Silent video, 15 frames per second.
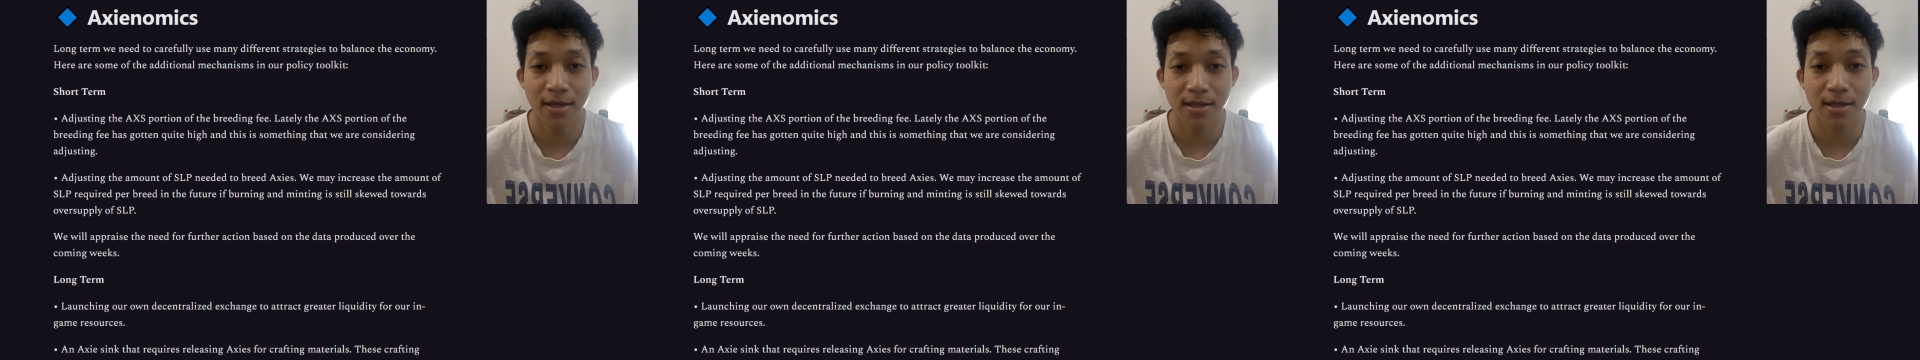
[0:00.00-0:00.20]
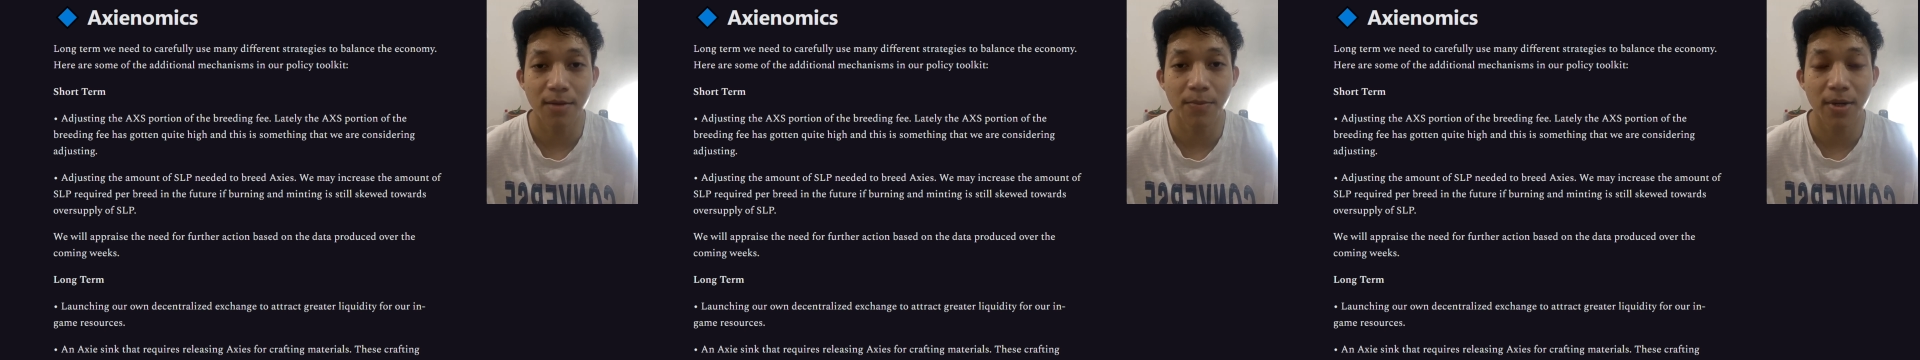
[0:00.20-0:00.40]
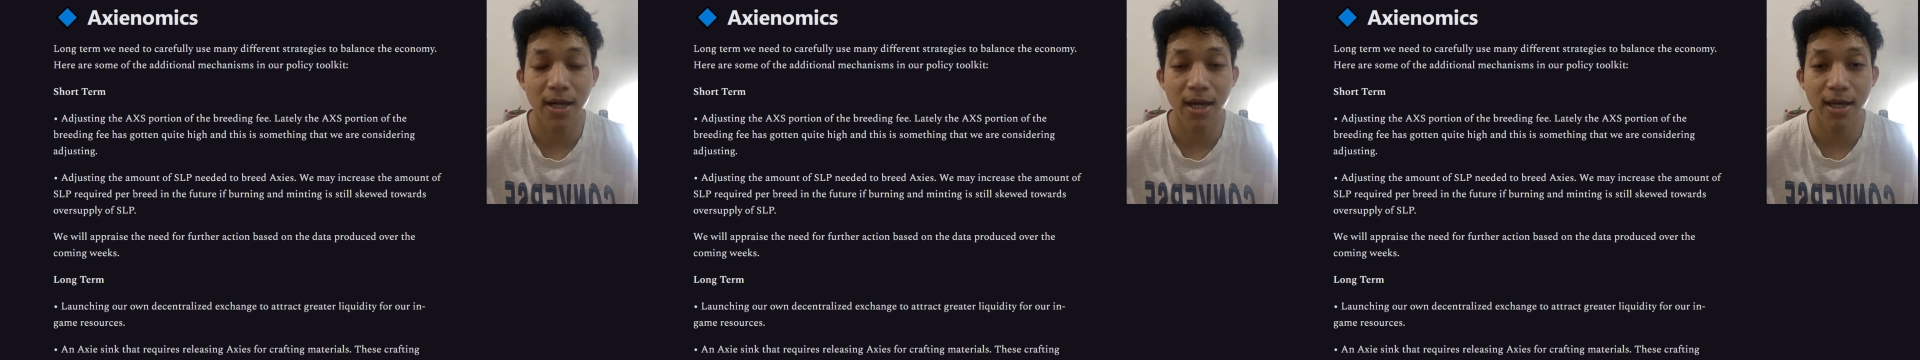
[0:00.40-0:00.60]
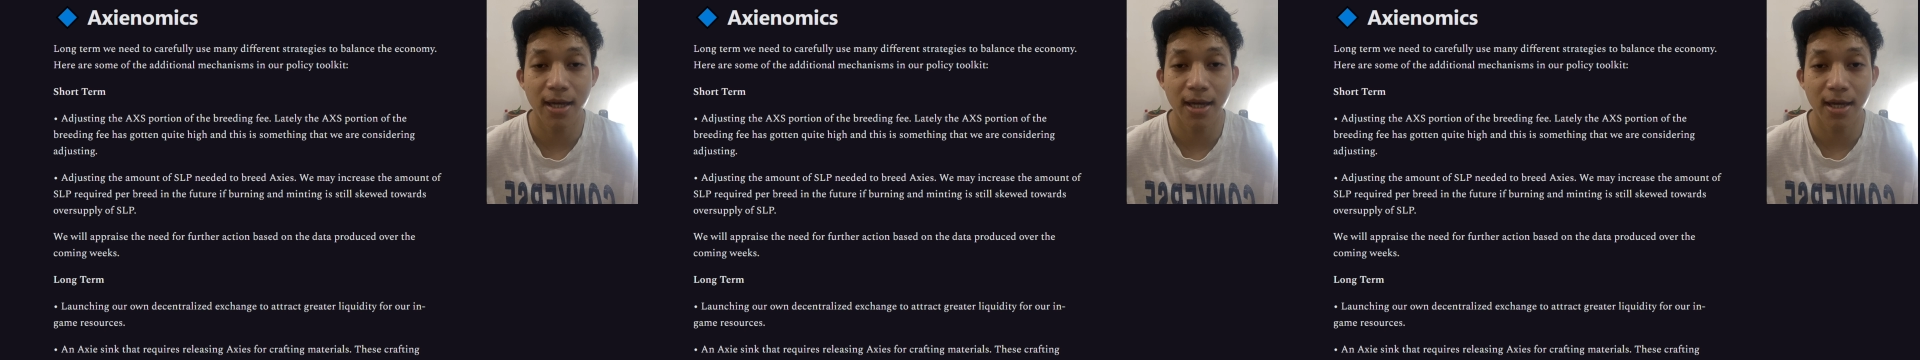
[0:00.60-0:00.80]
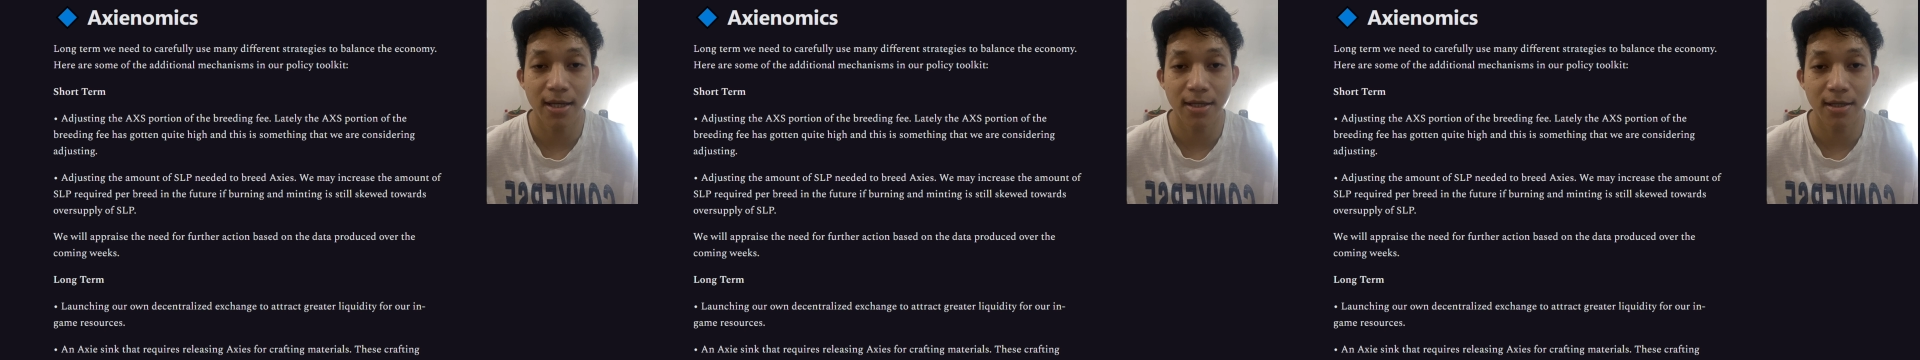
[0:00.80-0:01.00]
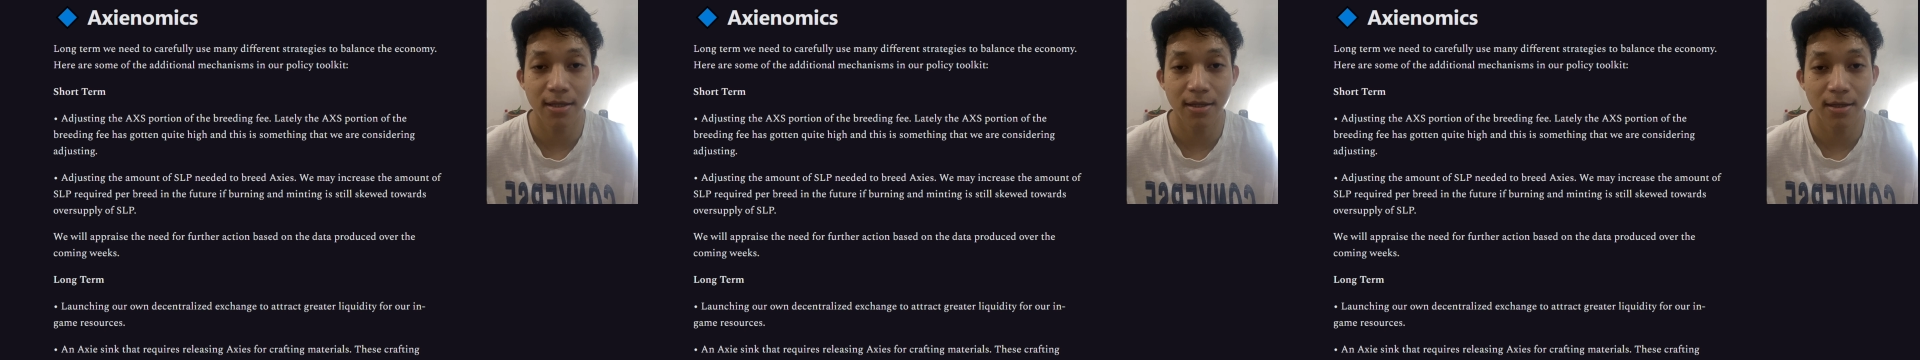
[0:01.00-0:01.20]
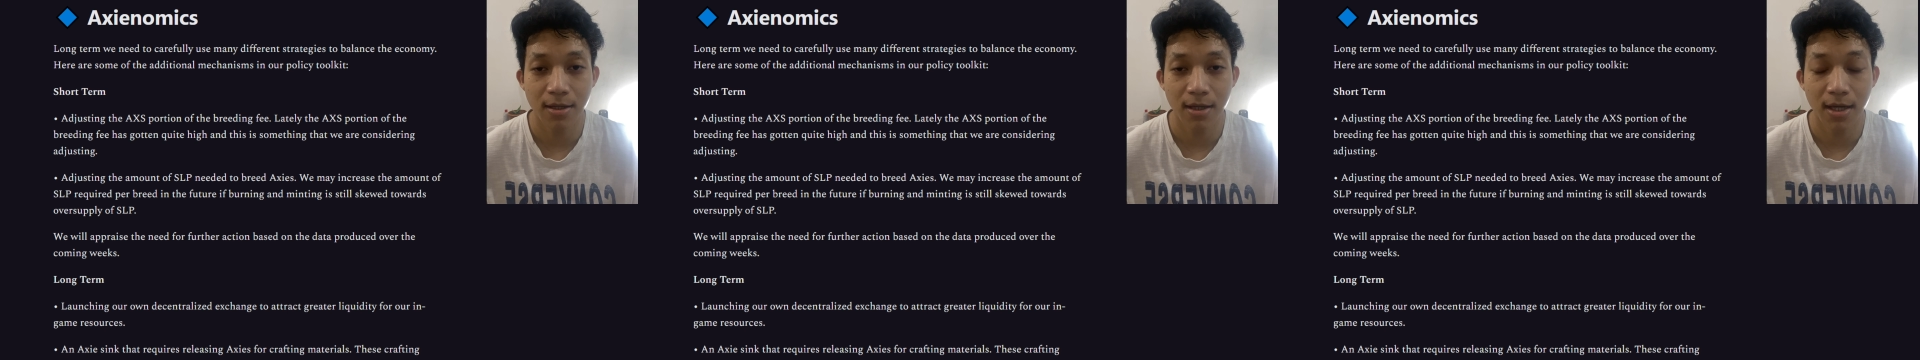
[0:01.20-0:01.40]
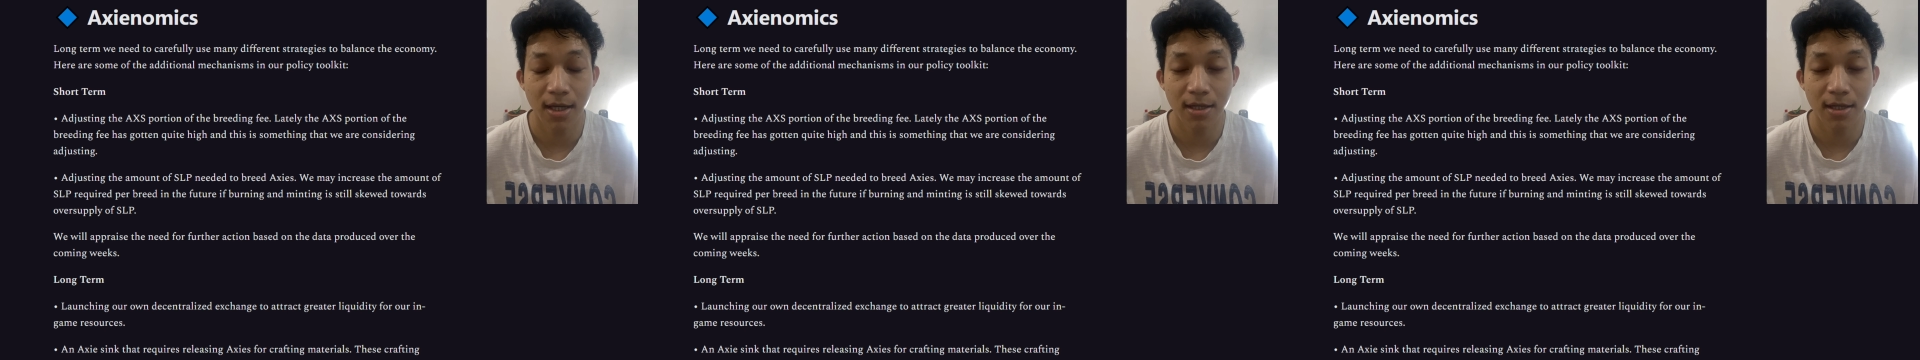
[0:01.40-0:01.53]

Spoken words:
supply has